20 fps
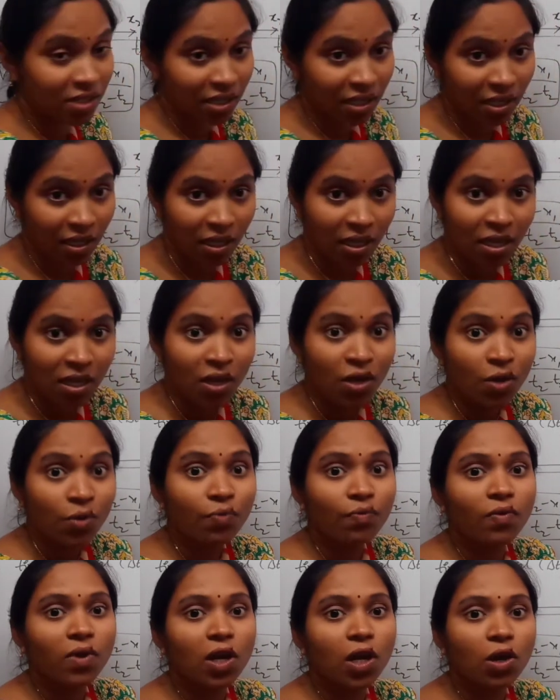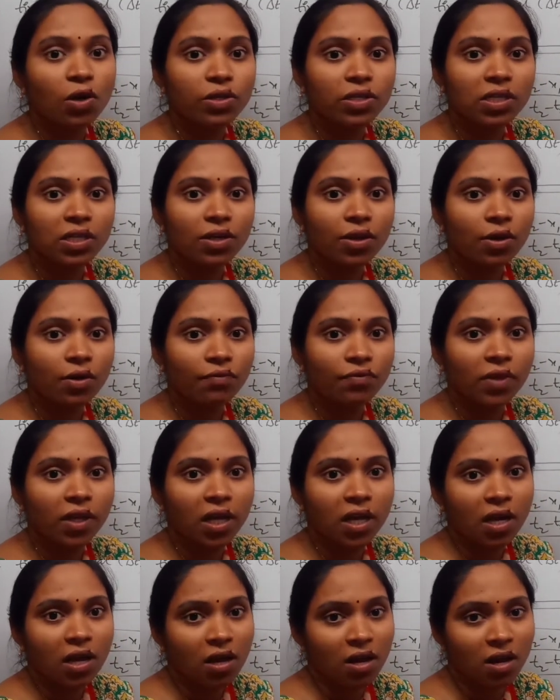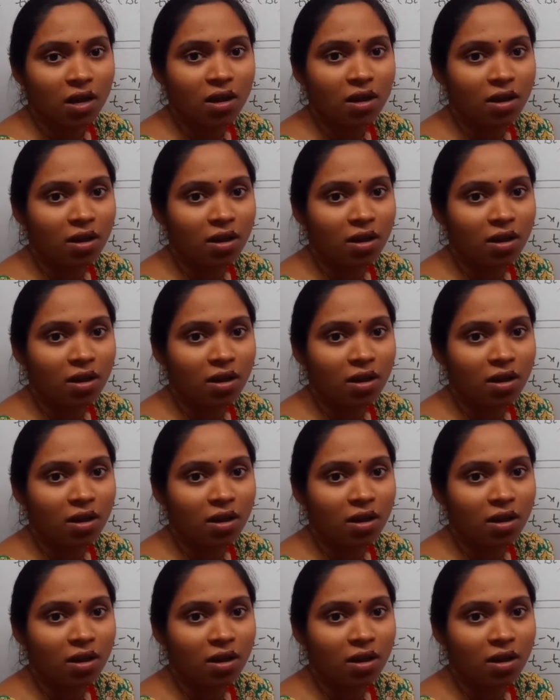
the velocity of the car.